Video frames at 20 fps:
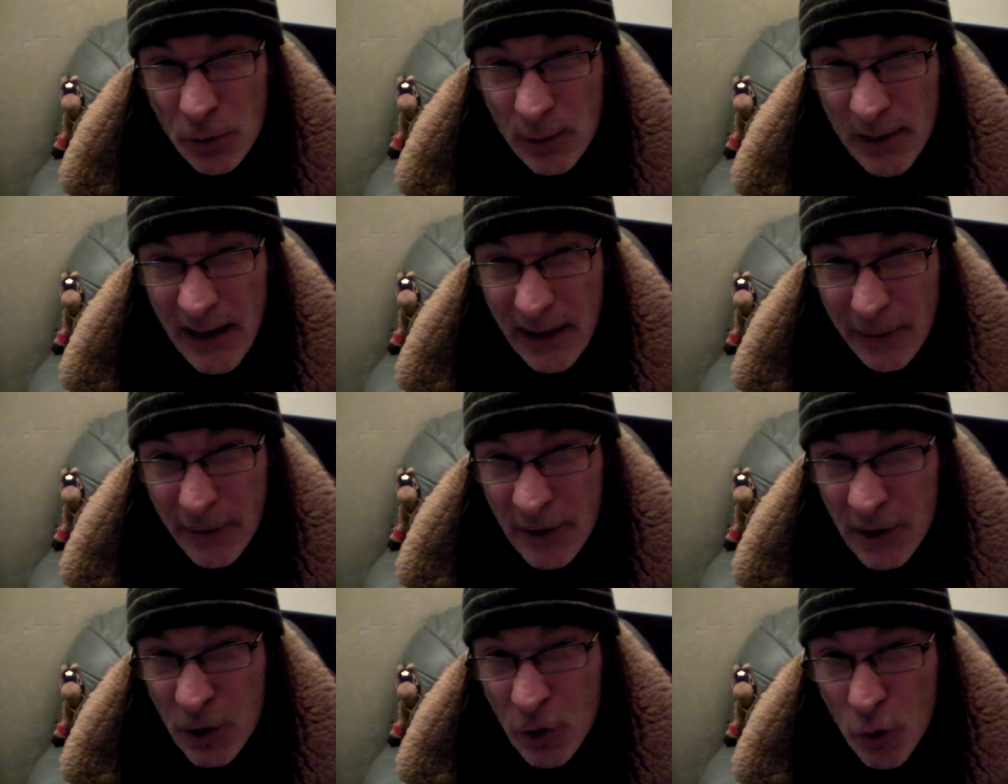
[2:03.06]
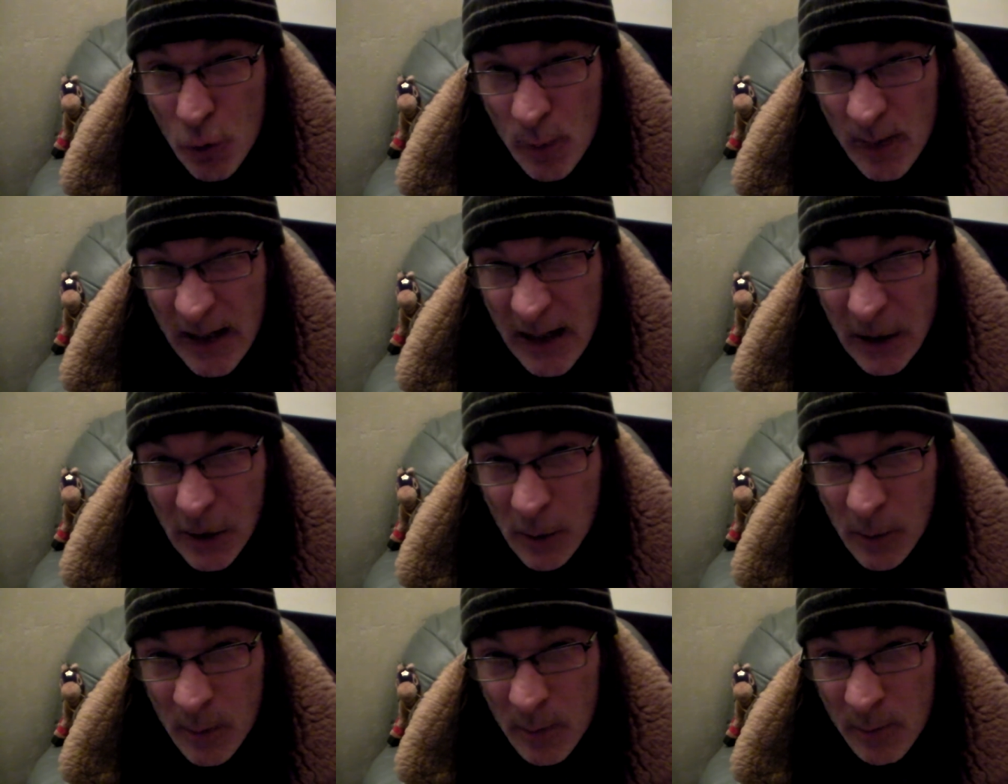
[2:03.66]
Gary Numan
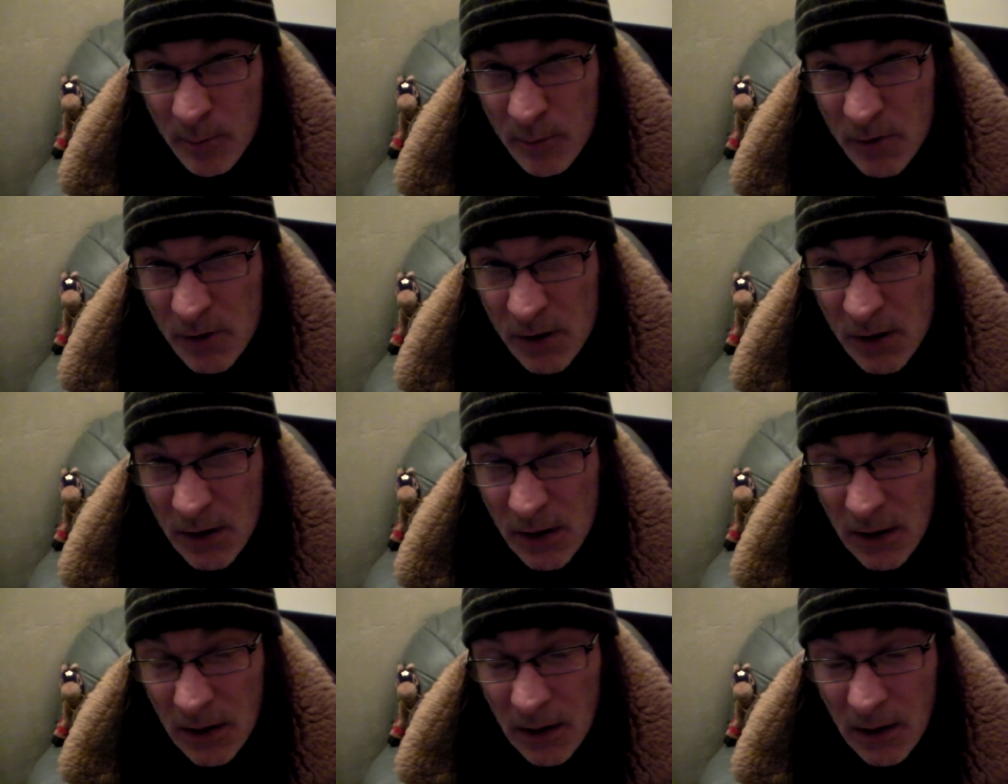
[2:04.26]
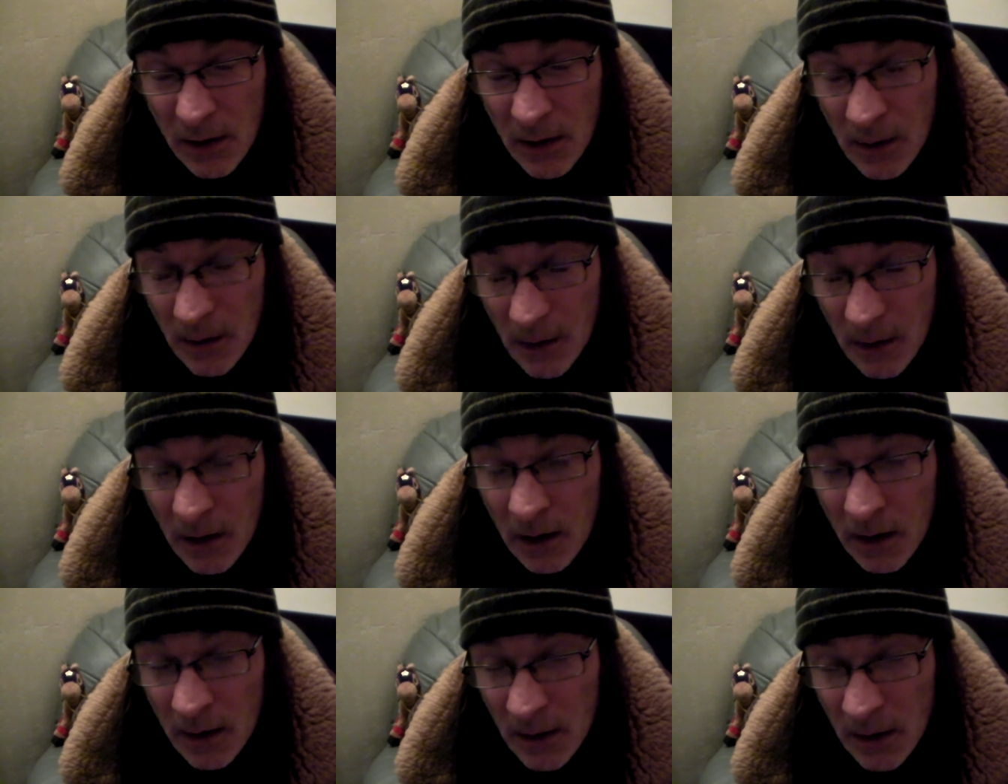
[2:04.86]
albums
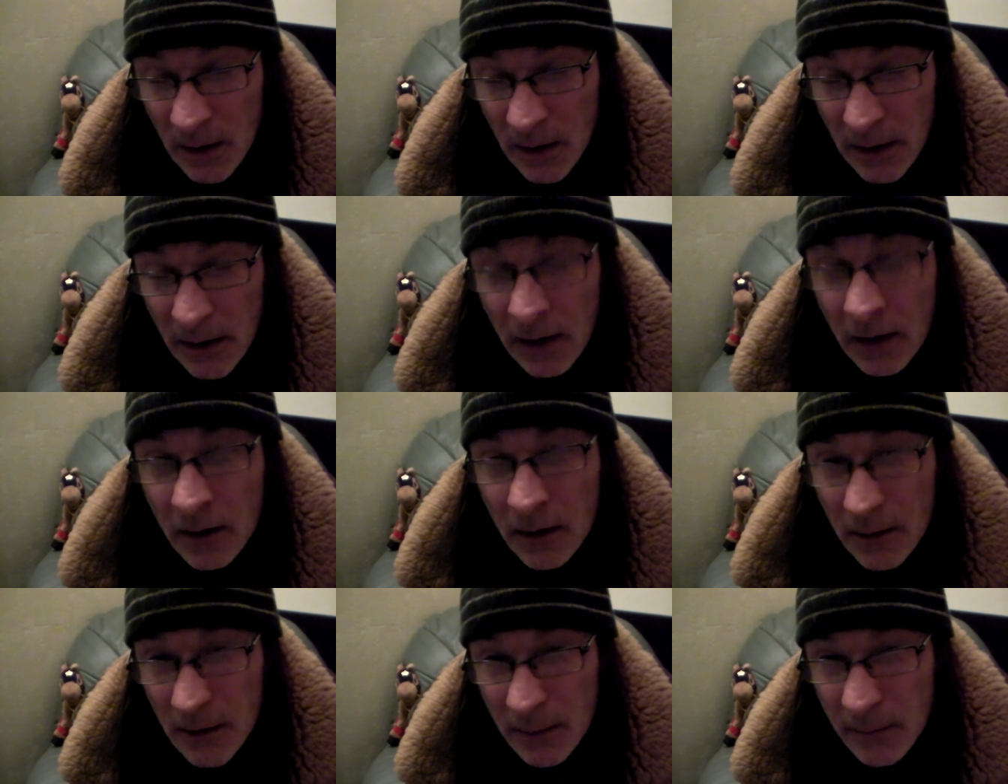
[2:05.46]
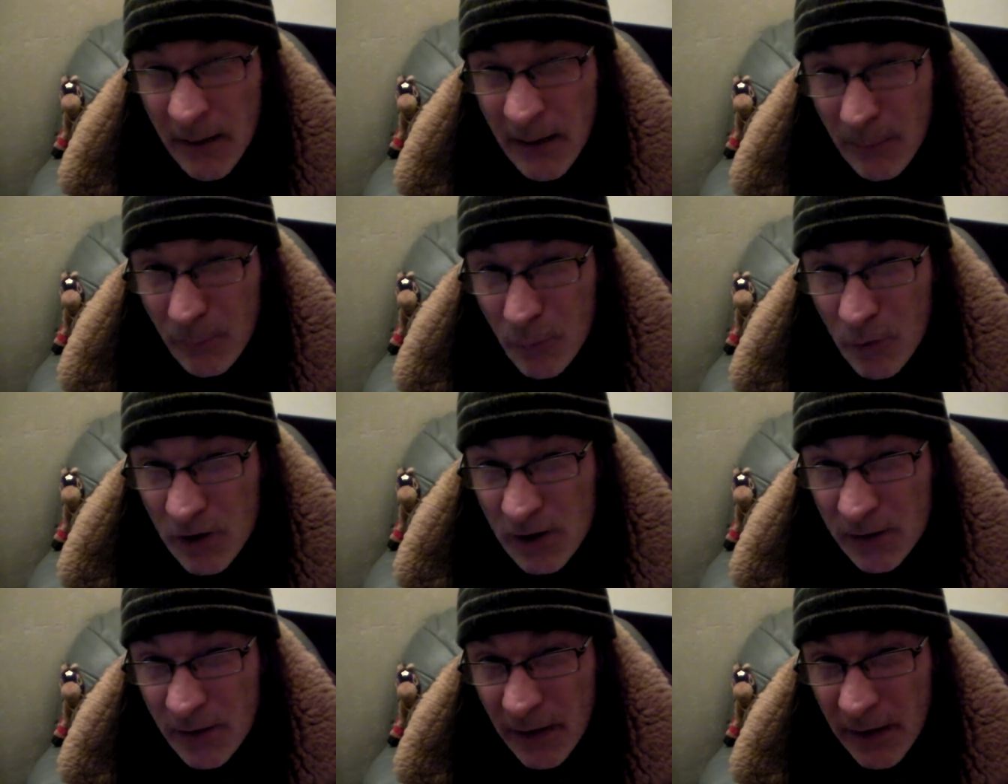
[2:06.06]
the man
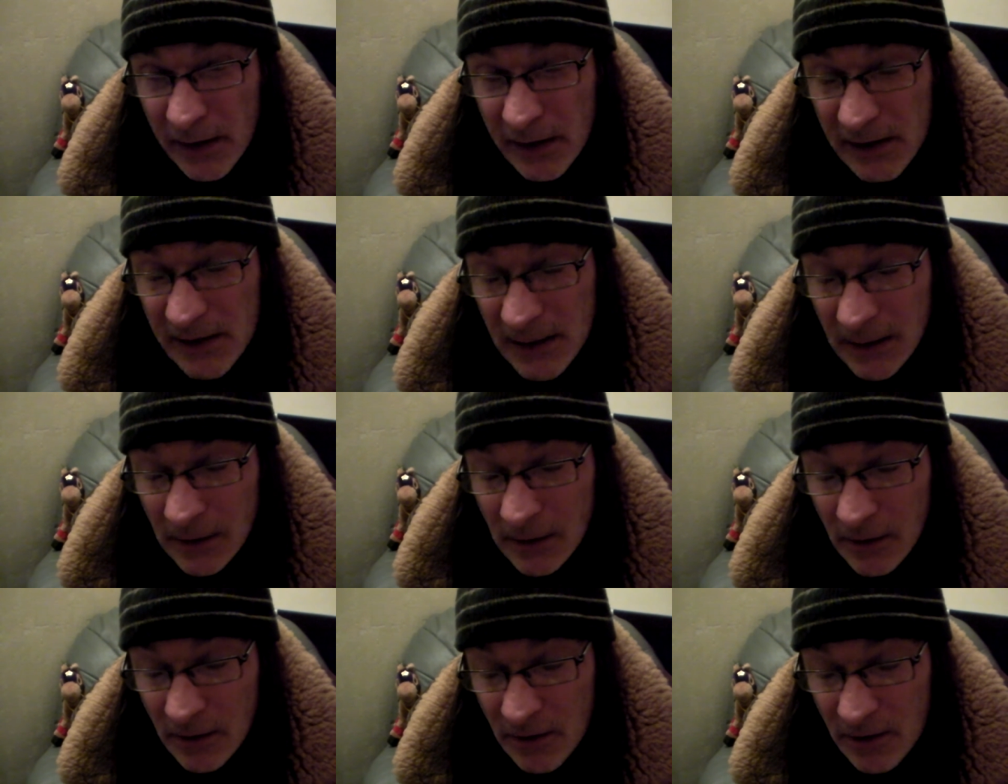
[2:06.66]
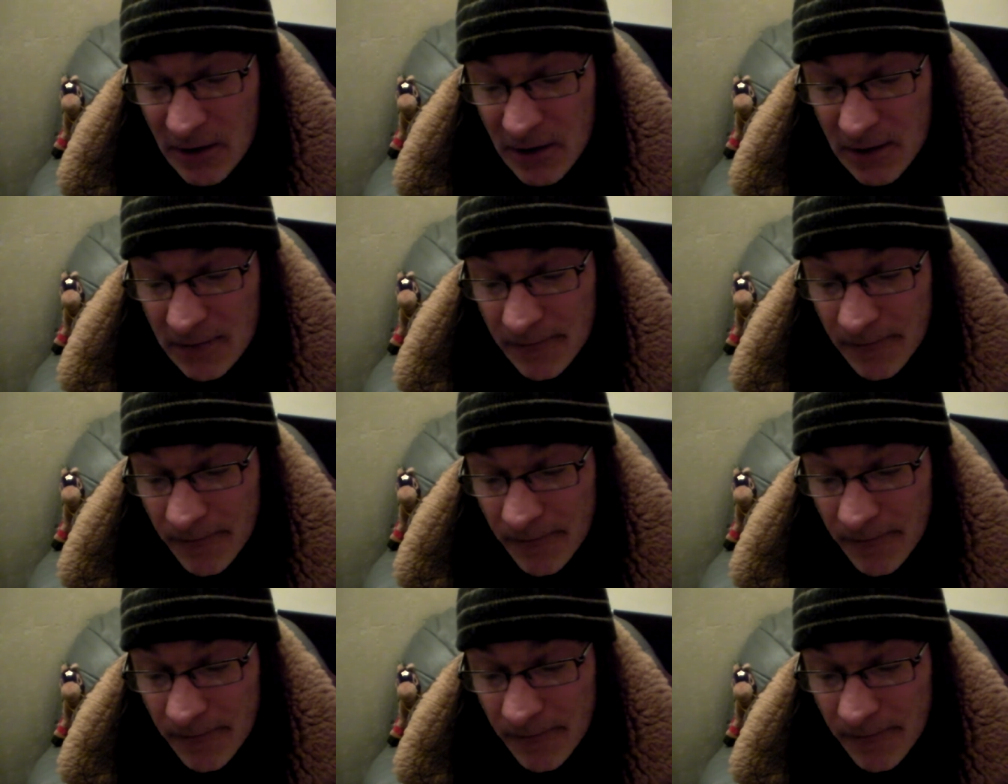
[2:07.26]
was very talented